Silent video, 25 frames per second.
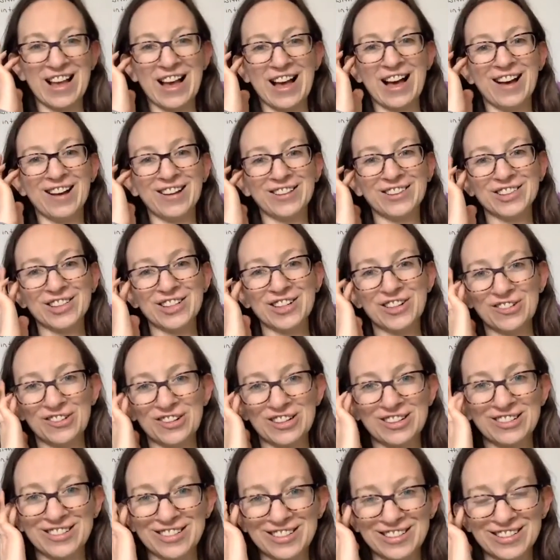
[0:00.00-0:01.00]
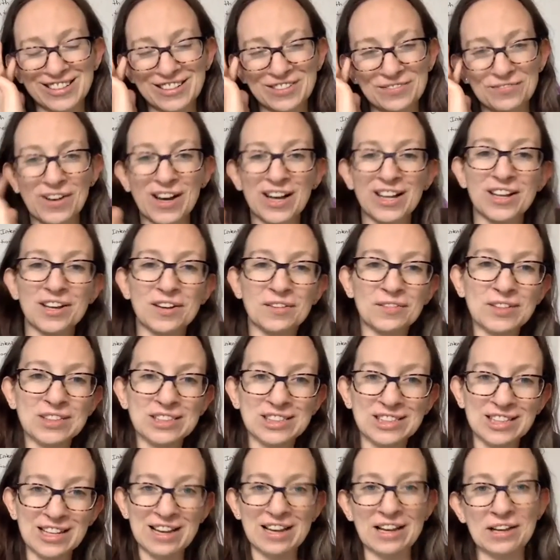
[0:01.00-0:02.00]
How's it going? My name
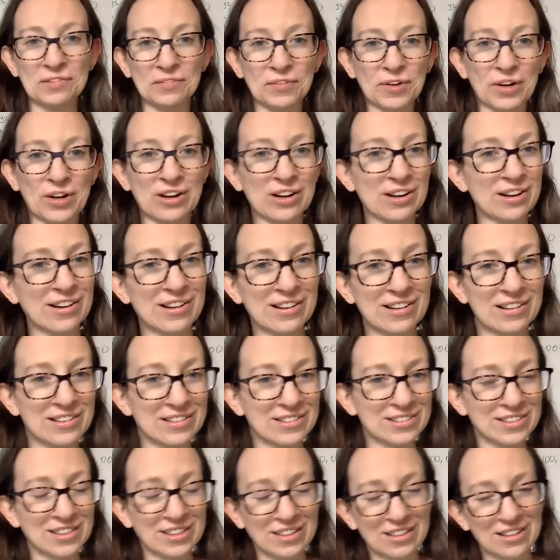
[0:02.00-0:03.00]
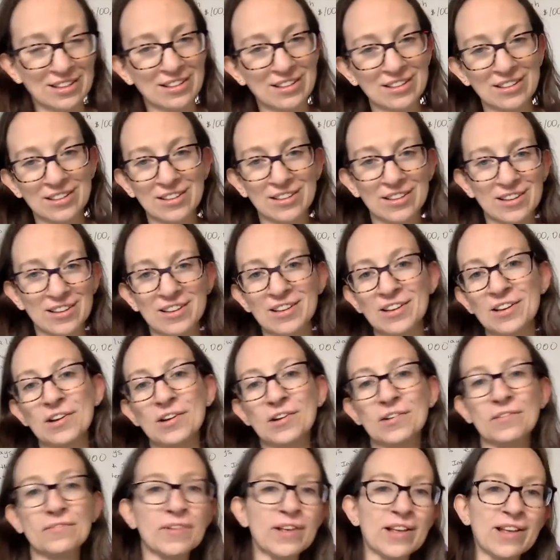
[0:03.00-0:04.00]
is Amber, and I
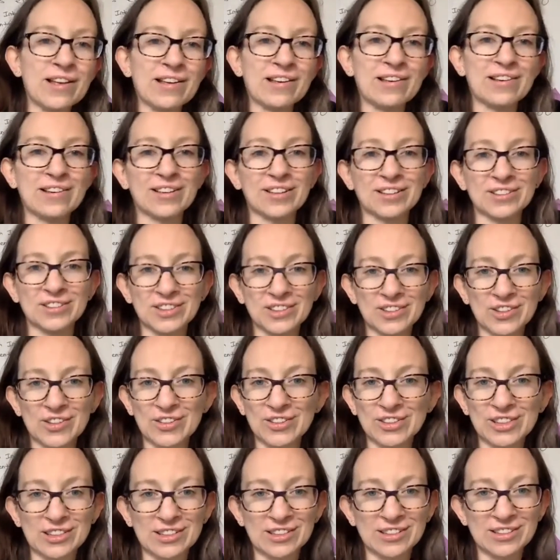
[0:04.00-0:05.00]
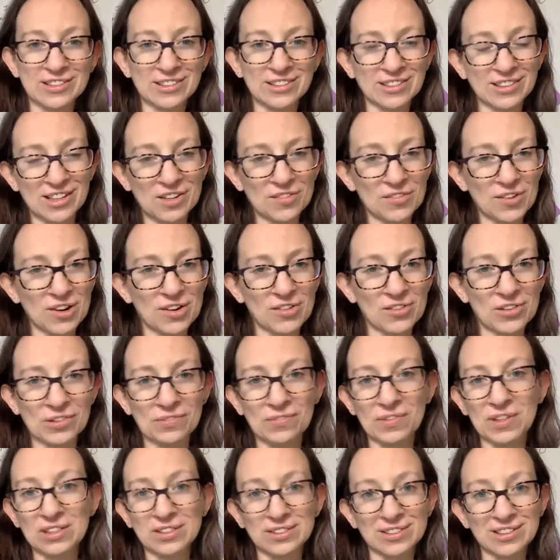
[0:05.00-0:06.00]
am a consultant, and I work with
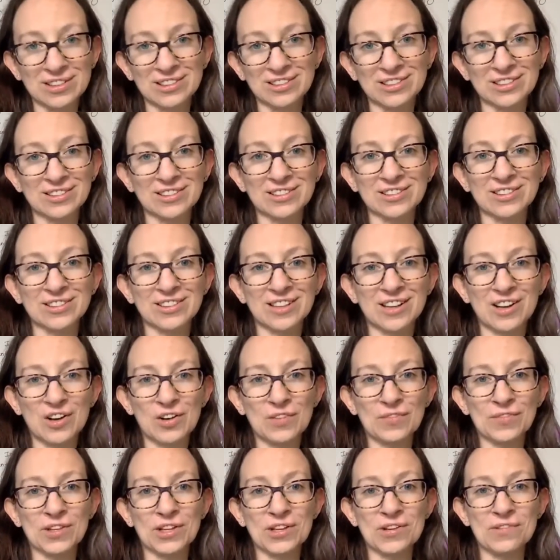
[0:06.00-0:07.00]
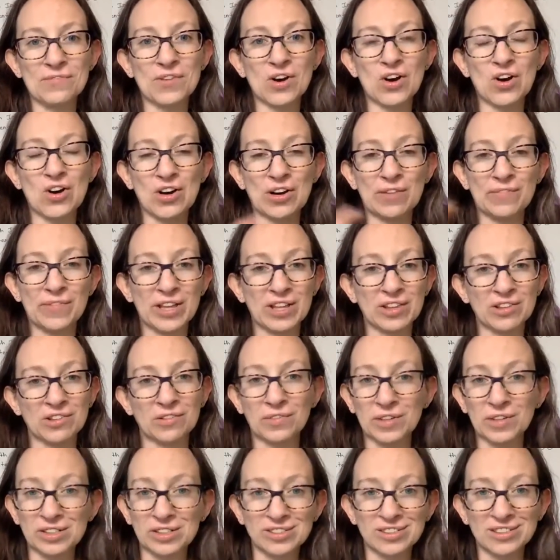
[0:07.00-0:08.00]
businesses to help them automate their
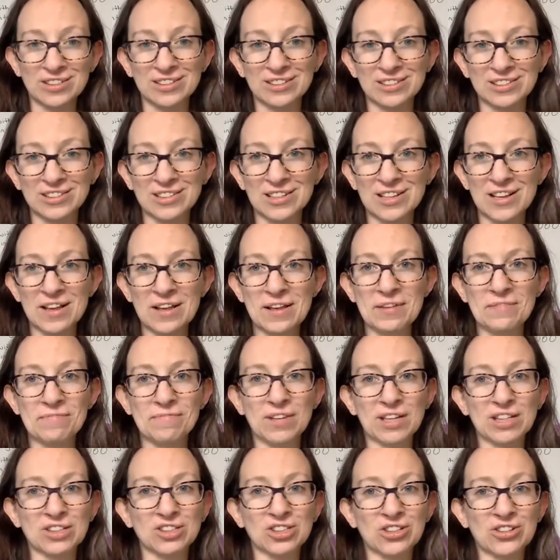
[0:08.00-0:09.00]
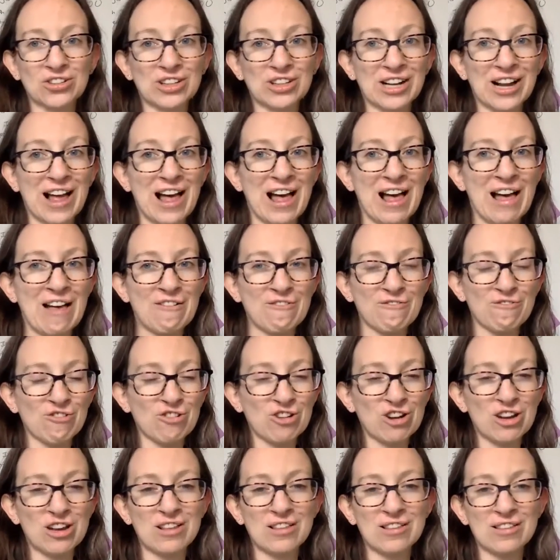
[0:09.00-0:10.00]
business, make sure that
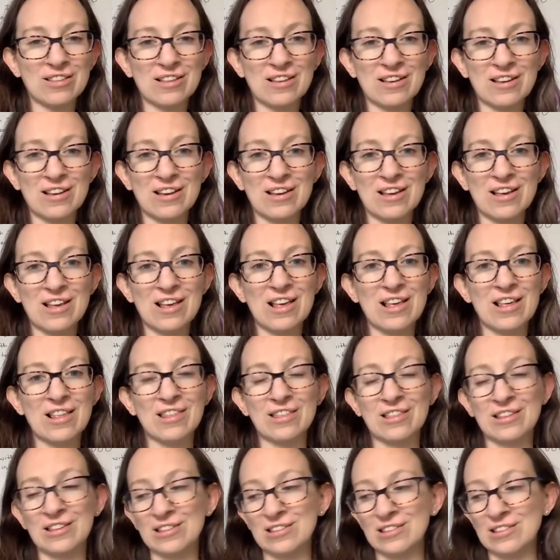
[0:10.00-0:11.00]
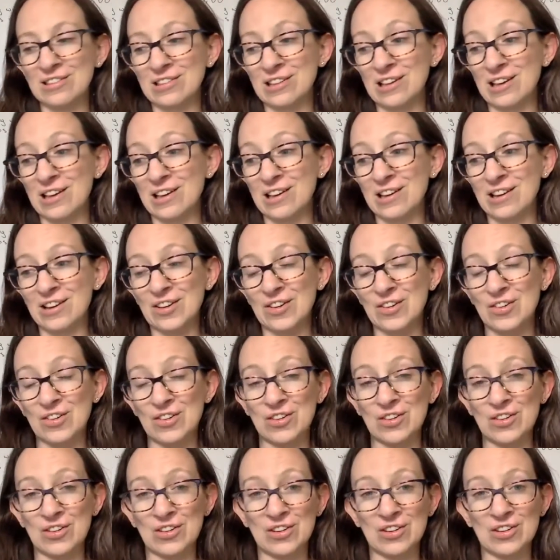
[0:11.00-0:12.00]
everything that they
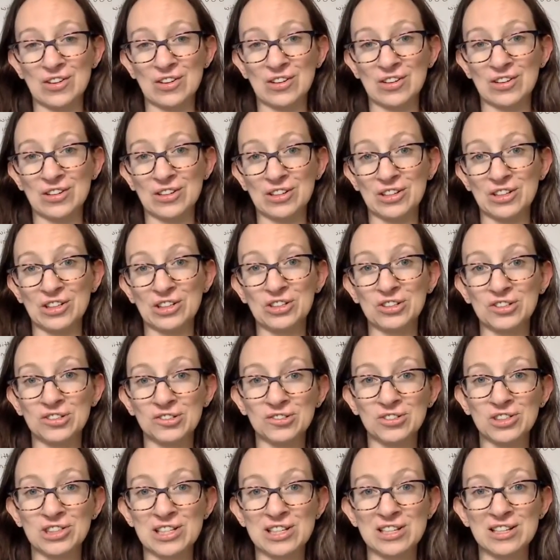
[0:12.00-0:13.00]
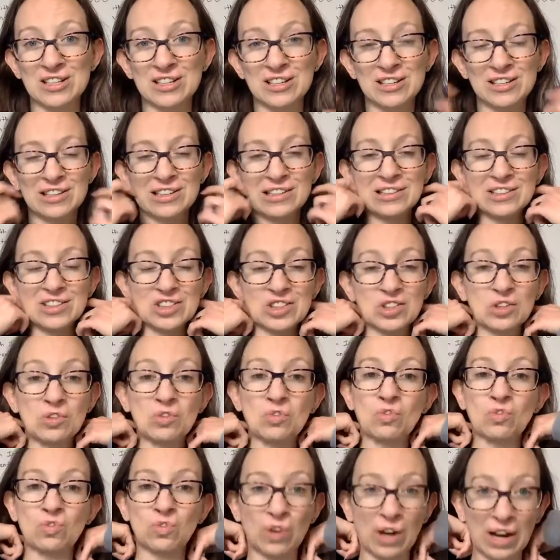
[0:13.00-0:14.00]
are using is the
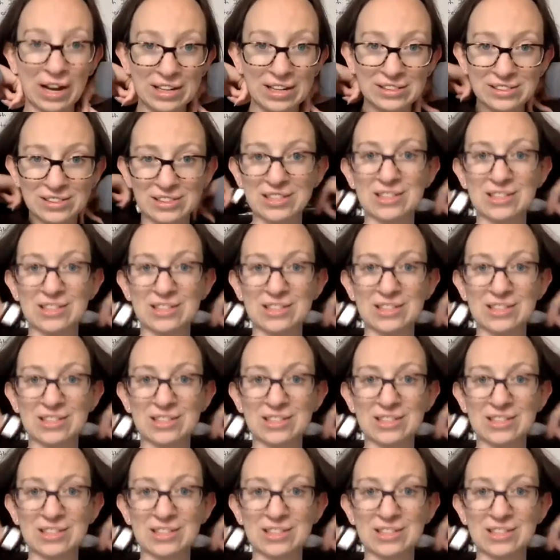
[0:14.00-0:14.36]
right